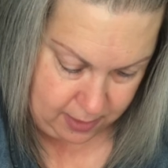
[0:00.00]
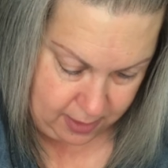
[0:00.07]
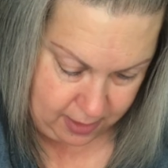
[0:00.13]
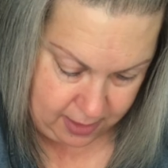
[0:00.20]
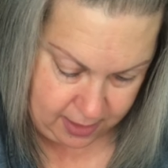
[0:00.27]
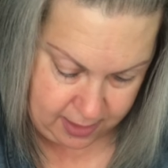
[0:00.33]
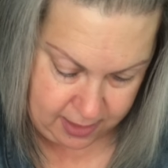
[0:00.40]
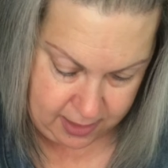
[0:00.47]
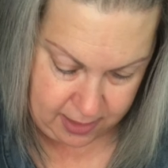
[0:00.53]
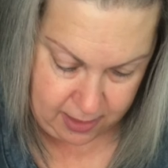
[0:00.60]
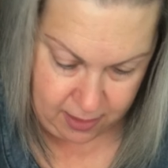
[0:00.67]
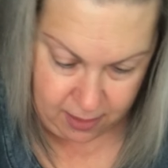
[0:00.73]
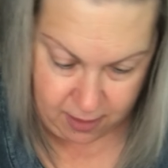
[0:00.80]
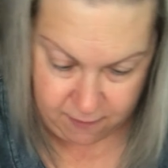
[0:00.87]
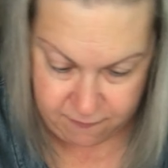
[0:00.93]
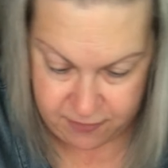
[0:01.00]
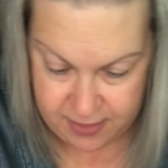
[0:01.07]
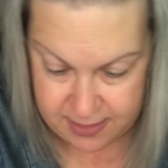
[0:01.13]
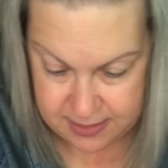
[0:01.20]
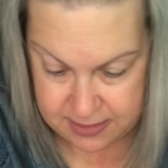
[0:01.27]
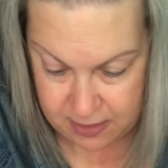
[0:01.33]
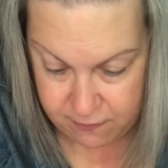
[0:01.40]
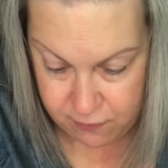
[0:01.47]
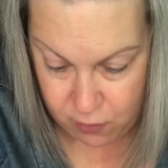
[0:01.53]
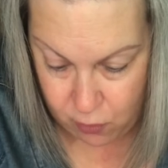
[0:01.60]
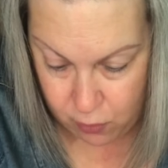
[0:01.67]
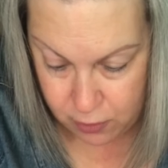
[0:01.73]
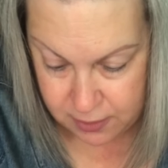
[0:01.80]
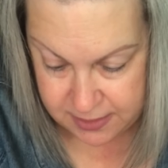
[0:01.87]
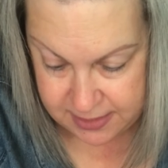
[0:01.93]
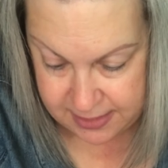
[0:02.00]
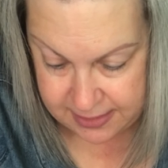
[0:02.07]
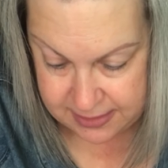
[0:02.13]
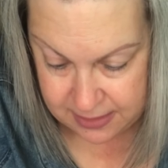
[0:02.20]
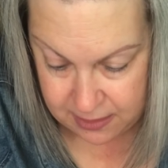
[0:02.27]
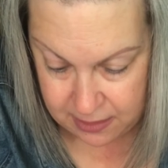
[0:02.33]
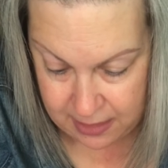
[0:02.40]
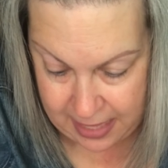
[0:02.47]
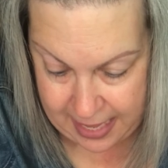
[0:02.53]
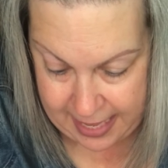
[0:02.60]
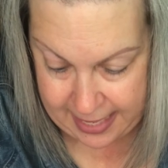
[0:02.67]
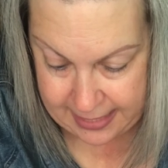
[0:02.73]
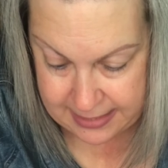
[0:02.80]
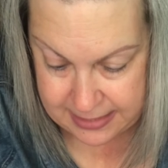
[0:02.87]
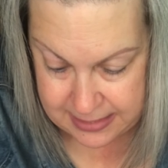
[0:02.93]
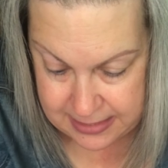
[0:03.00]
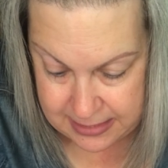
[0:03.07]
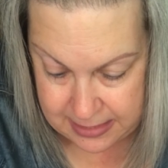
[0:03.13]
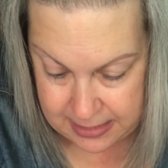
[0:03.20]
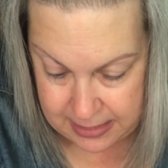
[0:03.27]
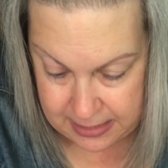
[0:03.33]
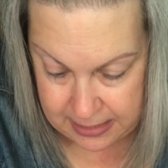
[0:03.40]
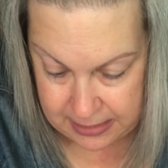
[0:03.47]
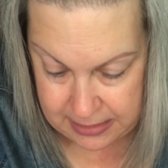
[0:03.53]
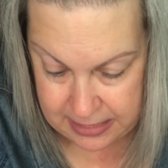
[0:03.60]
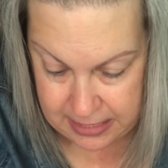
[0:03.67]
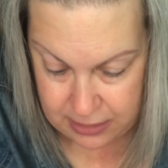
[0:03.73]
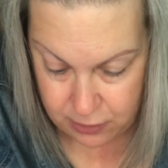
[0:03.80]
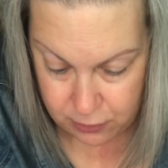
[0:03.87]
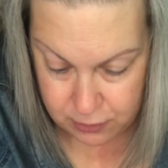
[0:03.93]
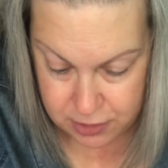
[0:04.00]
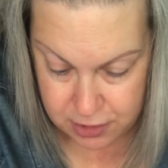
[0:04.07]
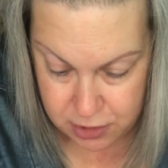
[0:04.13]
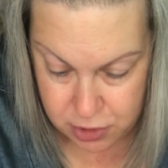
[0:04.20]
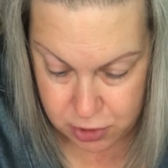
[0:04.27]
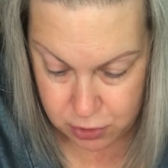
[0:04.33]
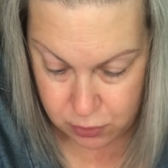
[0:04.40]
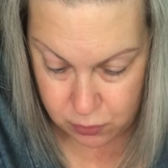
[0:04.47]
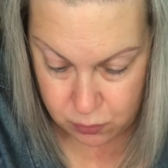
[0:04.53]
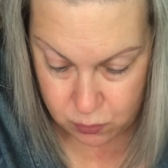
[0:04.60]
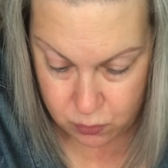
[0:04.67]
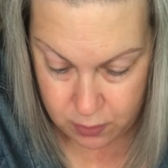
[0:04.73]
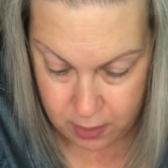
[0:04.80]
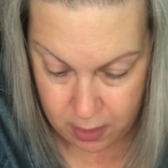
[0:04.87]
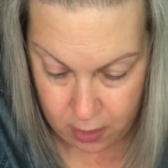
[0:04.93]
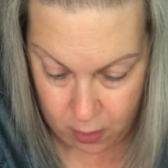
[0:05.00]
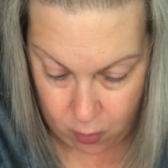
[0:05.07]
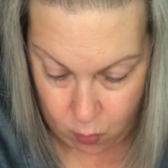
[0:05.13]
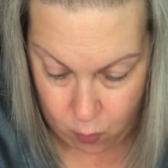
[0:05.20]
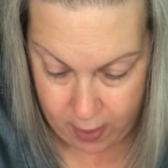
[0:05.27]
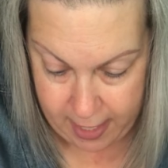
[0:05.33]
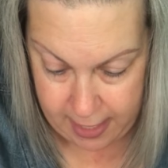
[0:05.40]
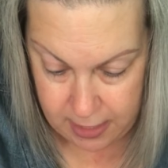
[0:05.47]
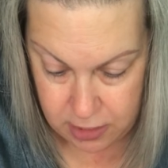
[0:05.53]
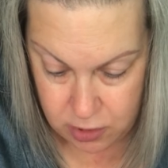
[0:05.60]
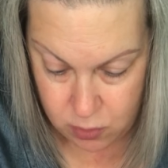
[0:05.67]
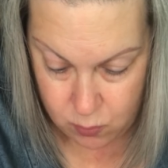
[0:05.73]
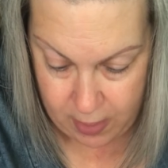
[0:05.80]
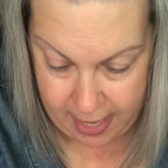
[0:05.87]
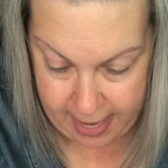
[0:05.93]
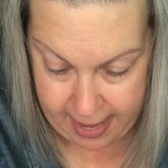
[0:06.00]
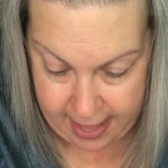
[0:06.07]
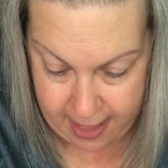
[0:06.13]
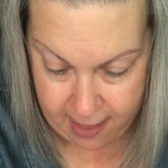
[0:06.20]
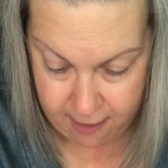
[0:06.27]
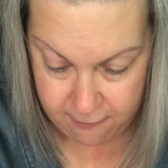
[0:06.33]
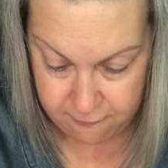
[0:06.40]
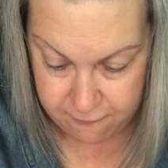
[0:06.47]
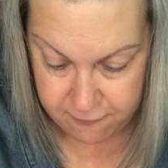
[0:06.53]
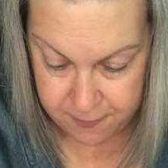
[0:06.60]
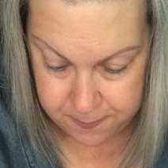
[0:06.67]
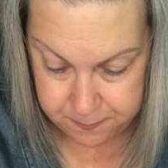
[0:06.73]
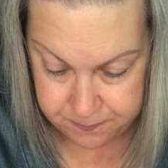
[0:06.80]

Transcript: I love this. Of course, it's a lot neater to do when you have